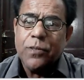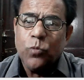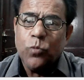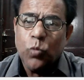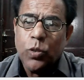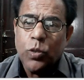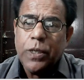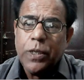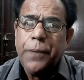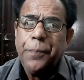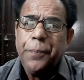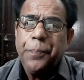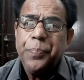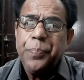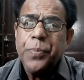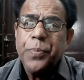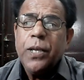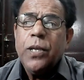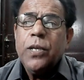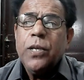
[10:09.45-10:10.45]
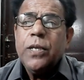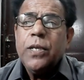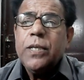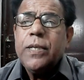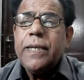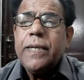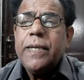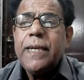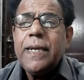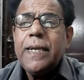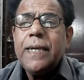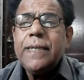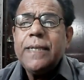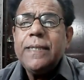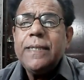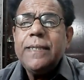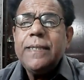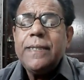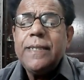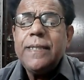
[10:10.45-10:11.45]
Okay, here
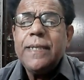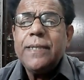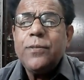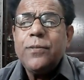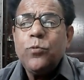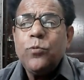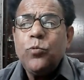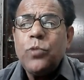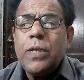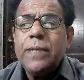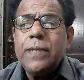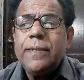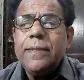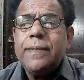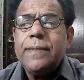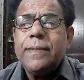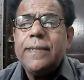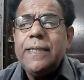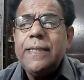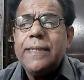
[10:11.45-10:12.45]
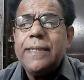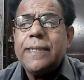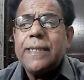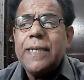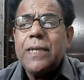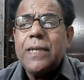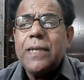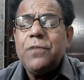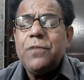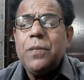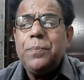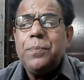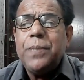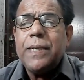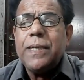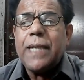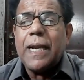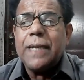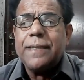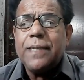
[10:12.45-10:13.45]
dear students, c square will be
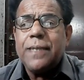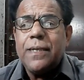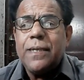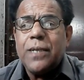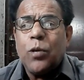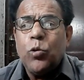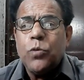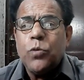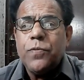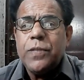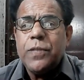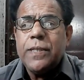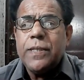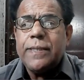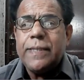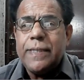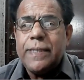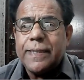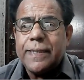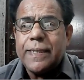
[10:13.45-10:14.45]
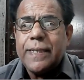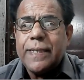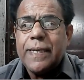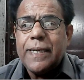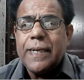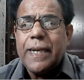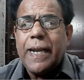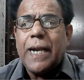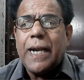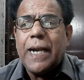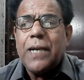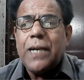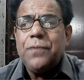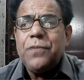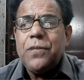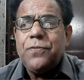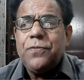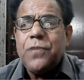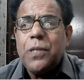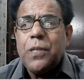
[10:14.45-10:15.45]
cancelled out with the c square and
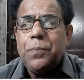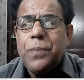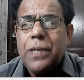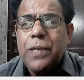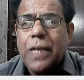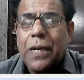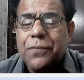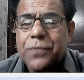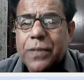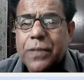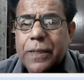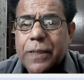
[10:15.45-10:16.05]
we will be left,